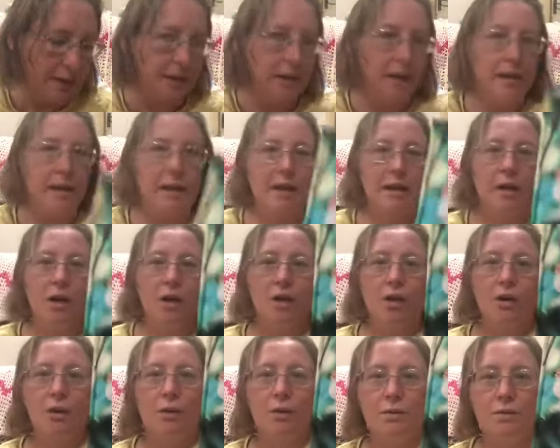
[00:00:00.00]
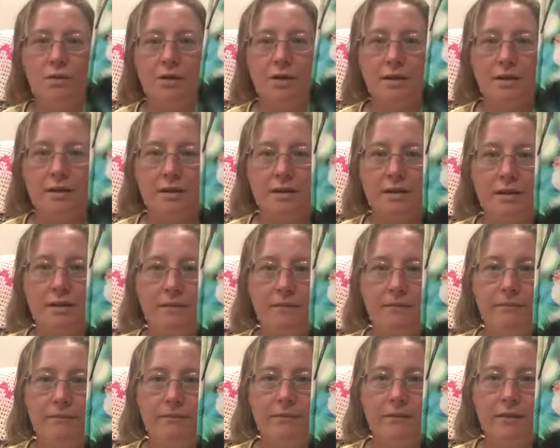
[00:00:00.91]
in a gorgeous
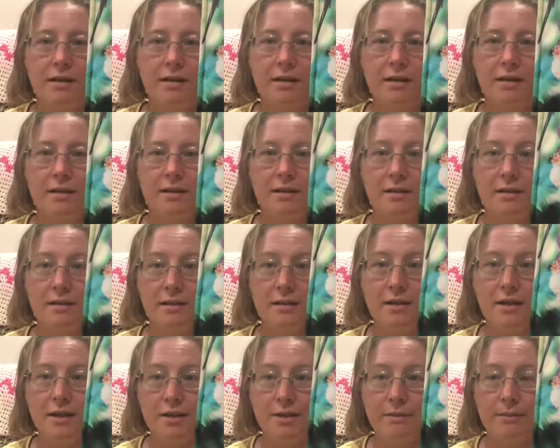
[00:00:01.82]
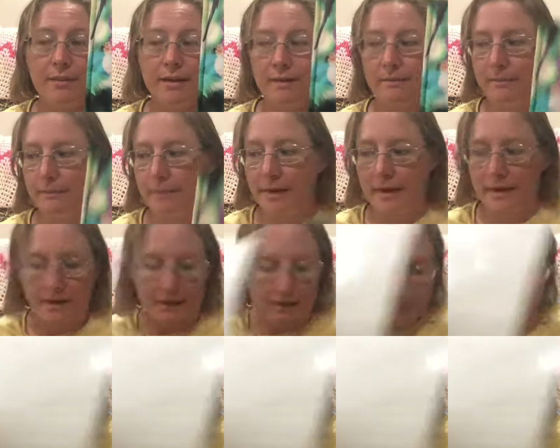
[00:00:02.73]
StitchNButton bag.